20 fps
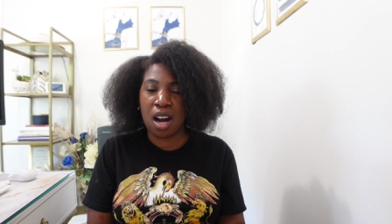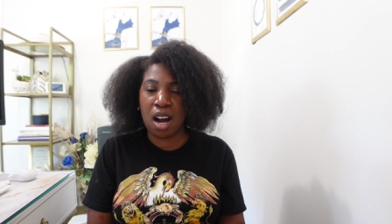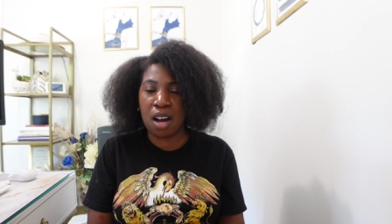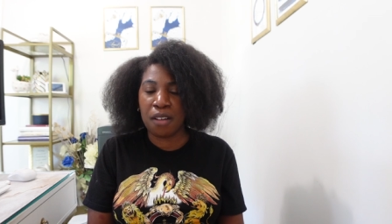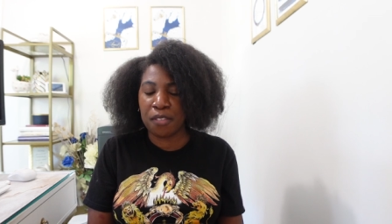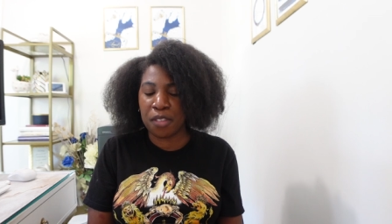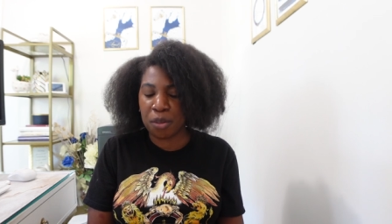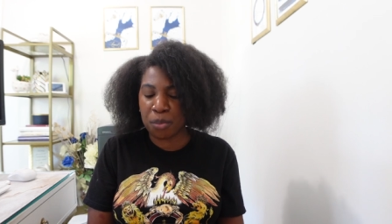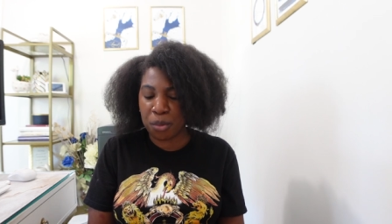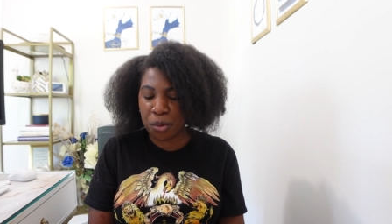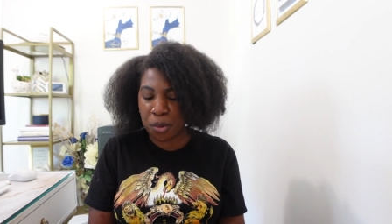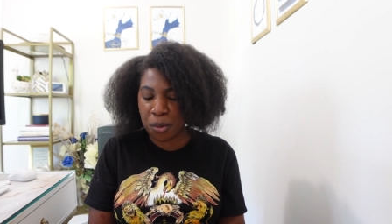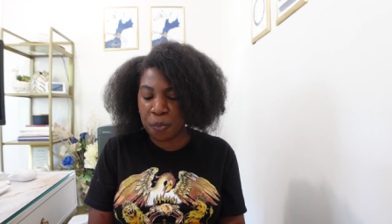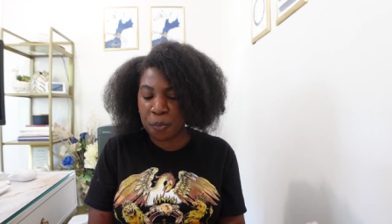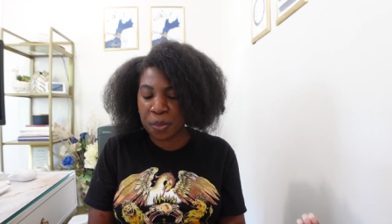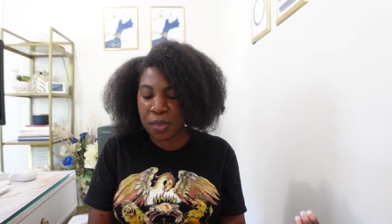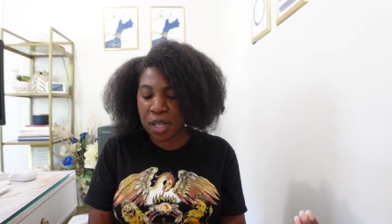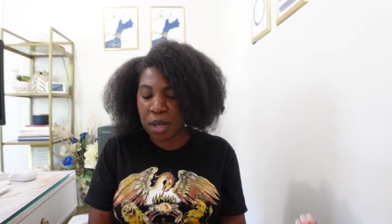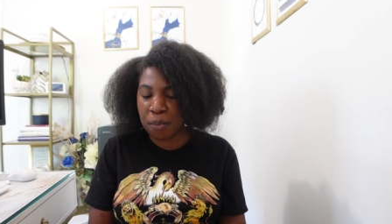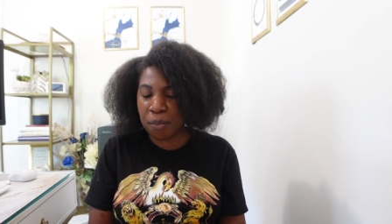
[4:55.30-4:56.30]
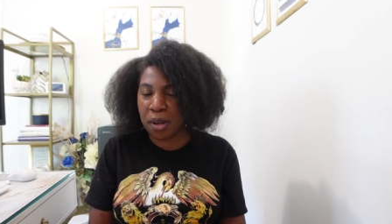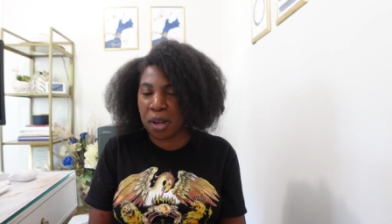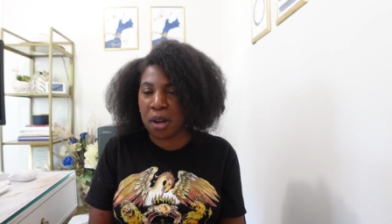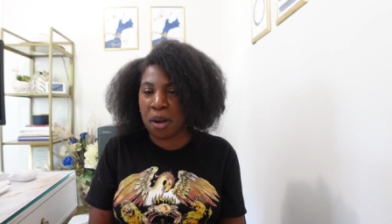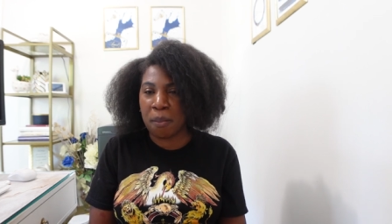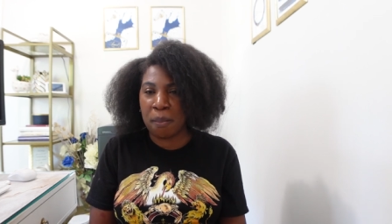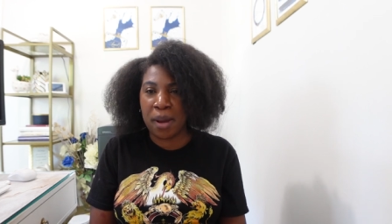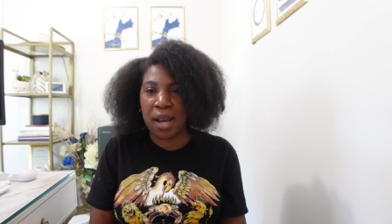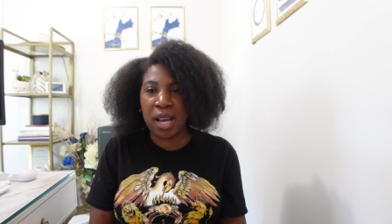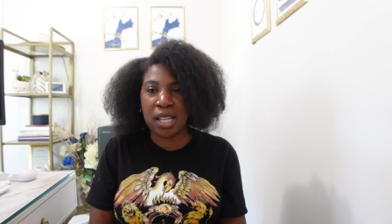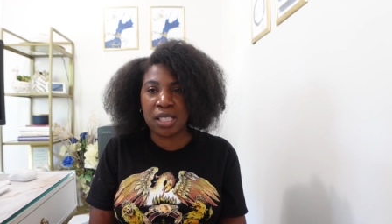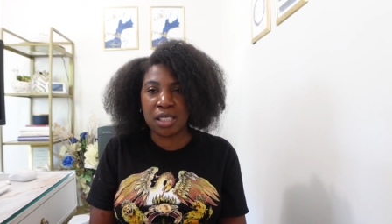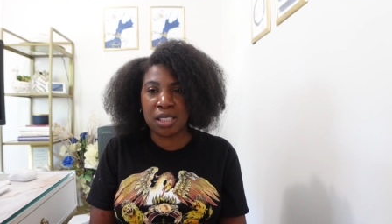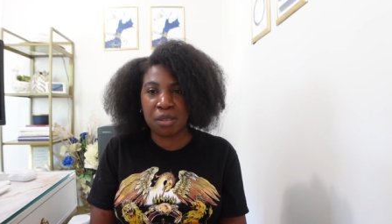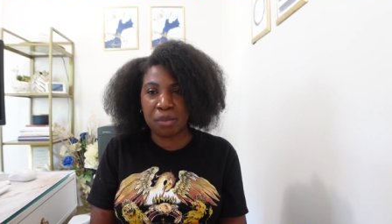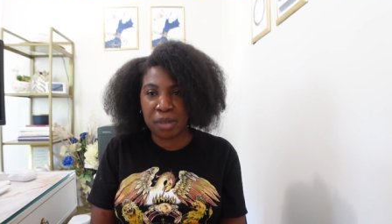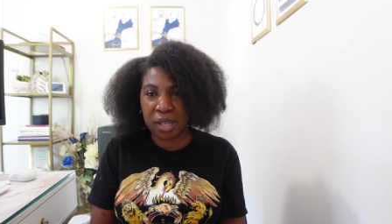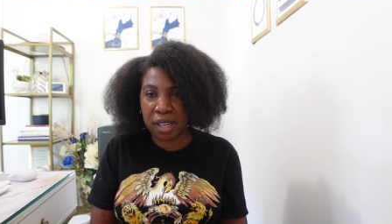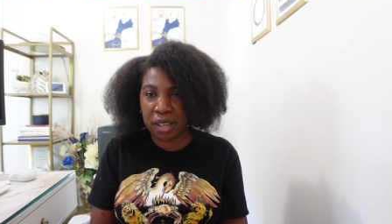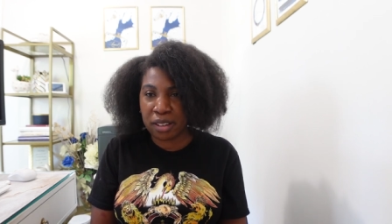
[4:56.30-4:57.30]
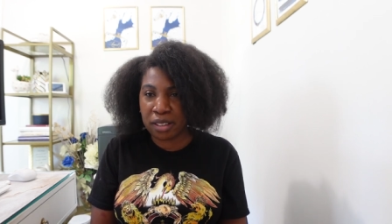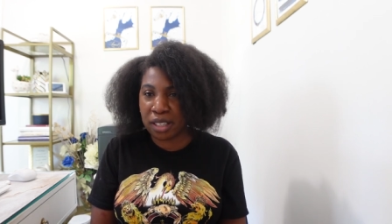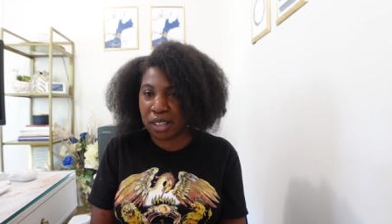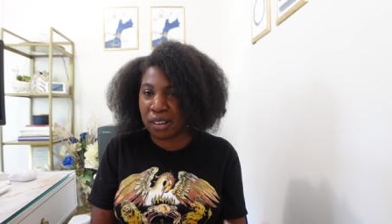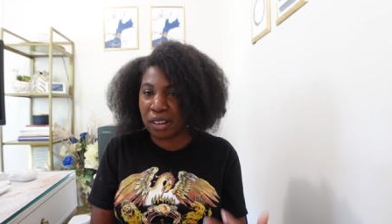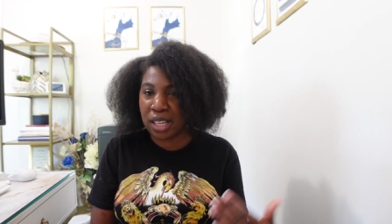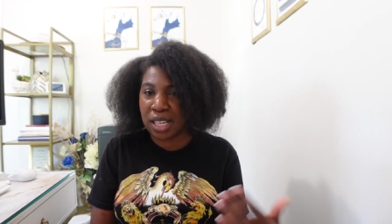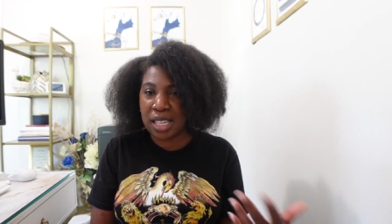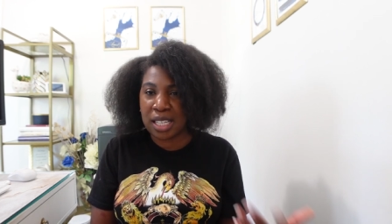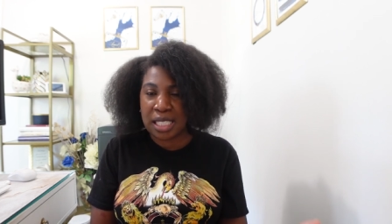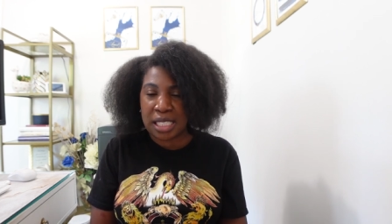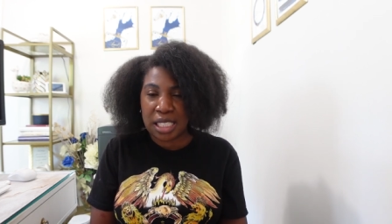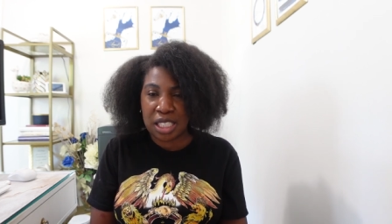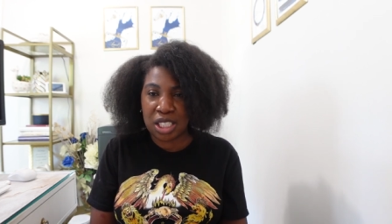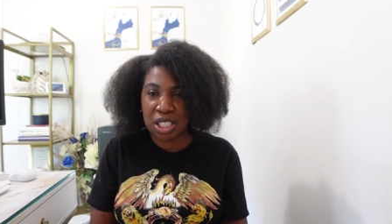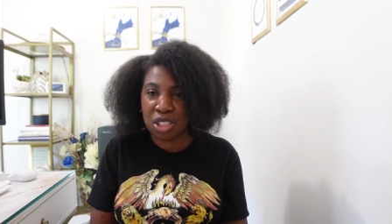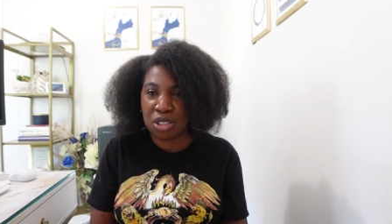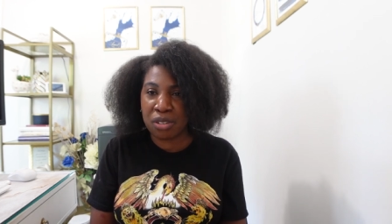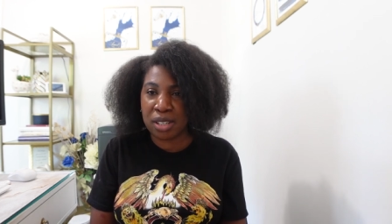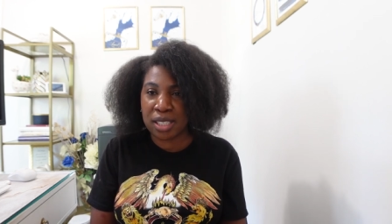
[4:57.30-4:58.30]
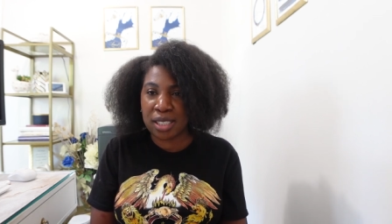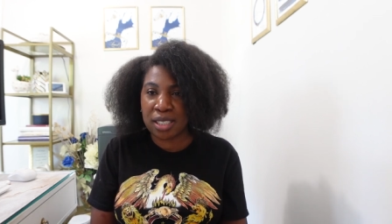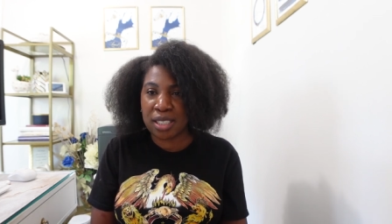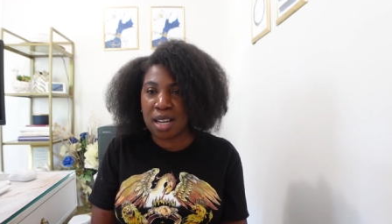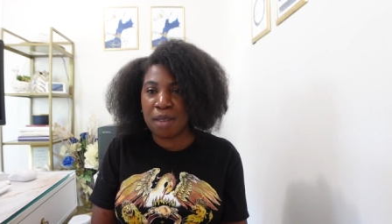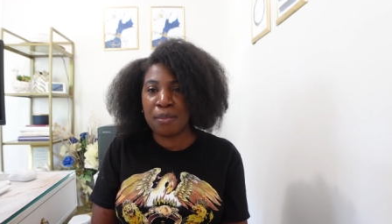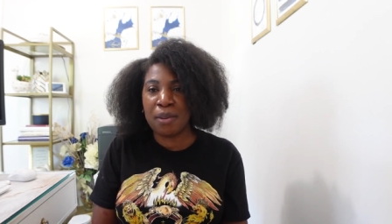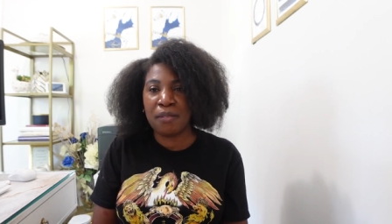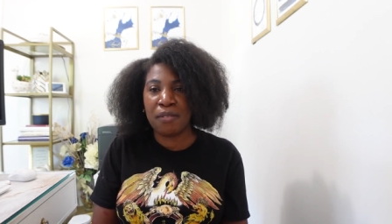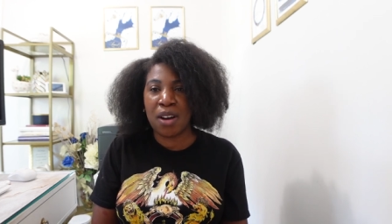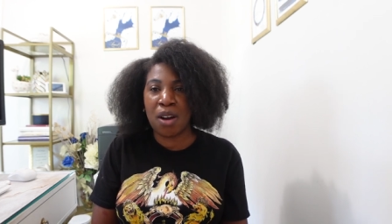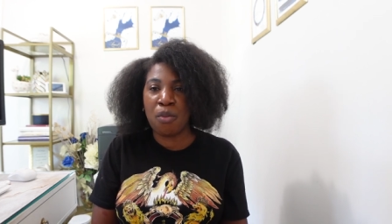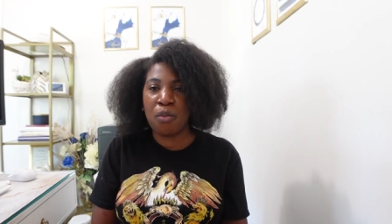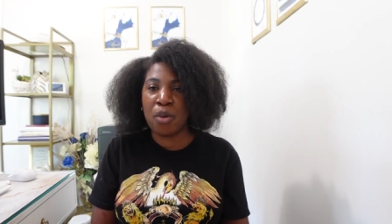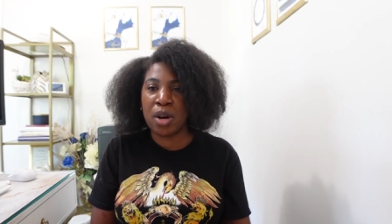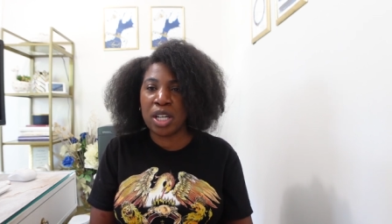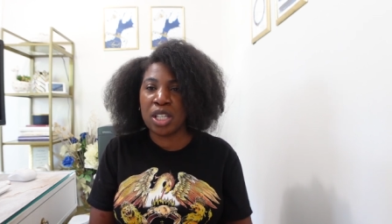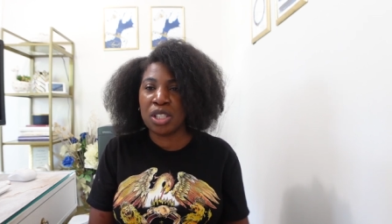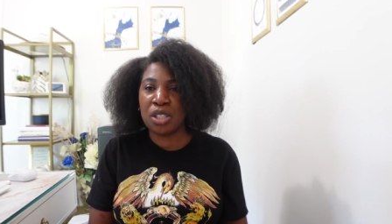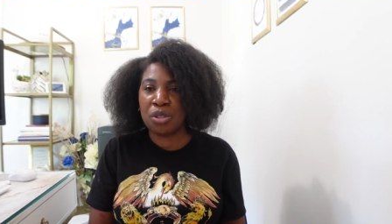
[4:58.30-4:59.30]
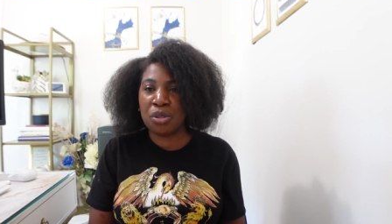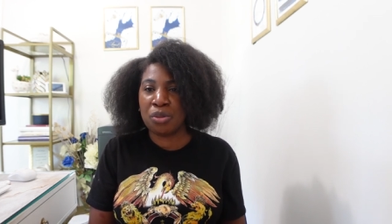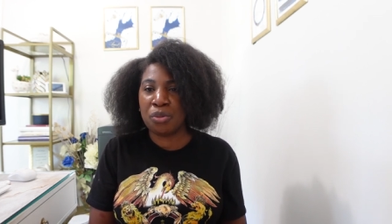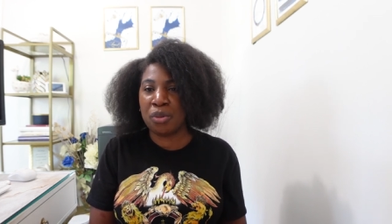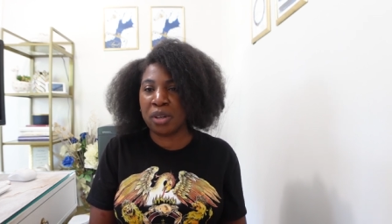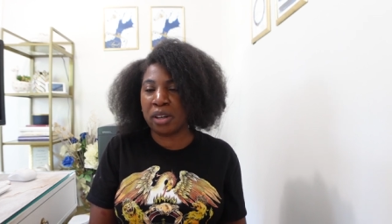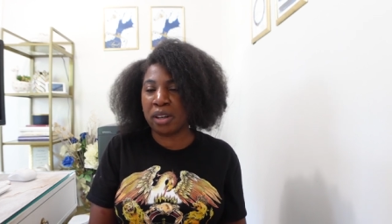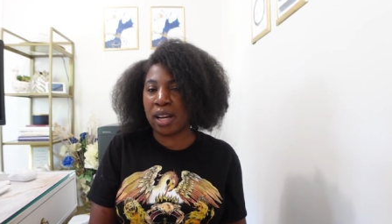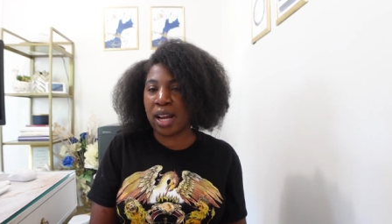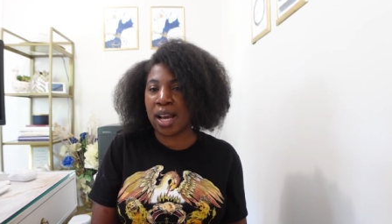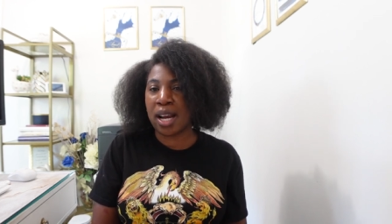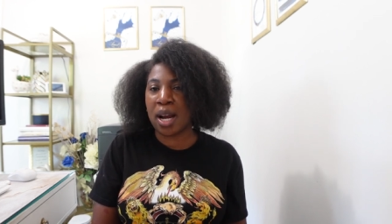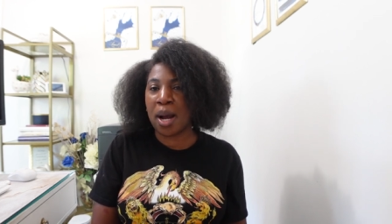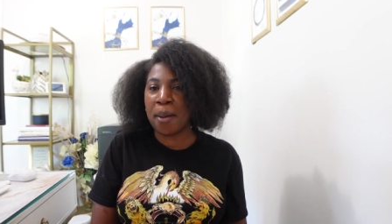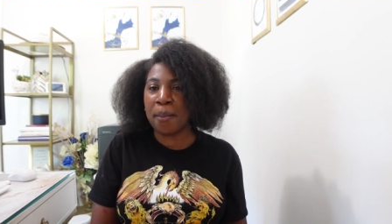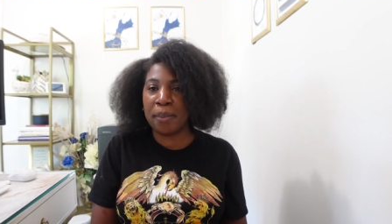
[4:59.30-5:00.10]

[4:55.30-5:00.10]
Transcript: comfortable pair of pants to wear. They're easy to dress up if I wanted to wear like a